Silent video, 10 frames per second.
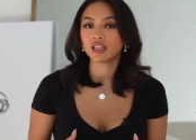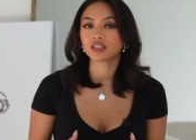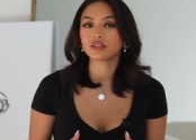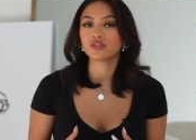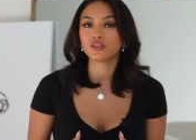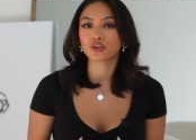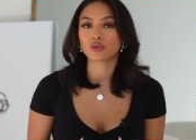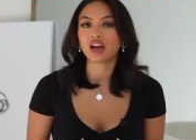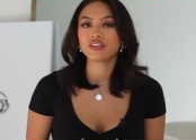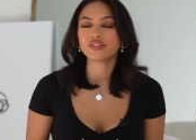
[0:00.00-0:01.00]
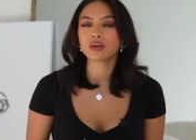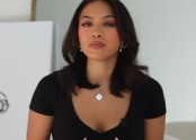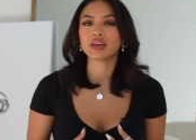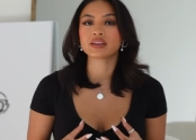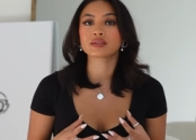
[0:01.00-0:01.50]
color in the photography
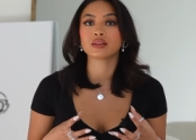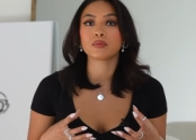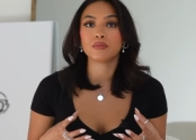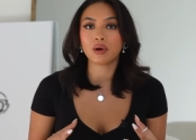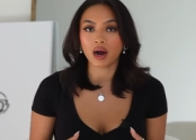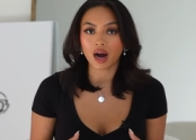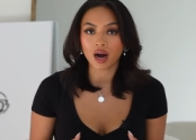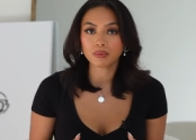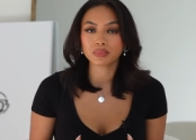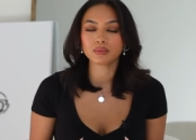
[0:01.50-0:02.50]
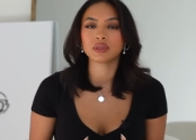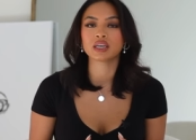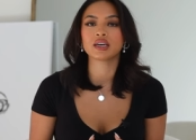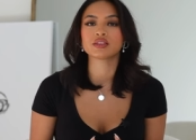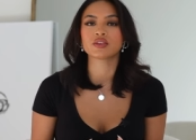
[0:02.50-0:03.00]
makes it pop
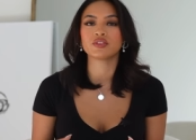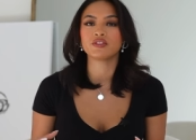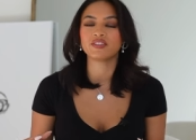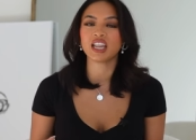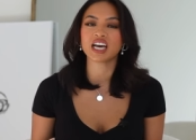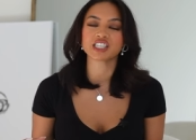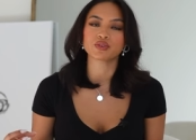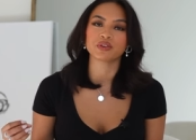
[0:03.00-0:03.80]
because of the flash.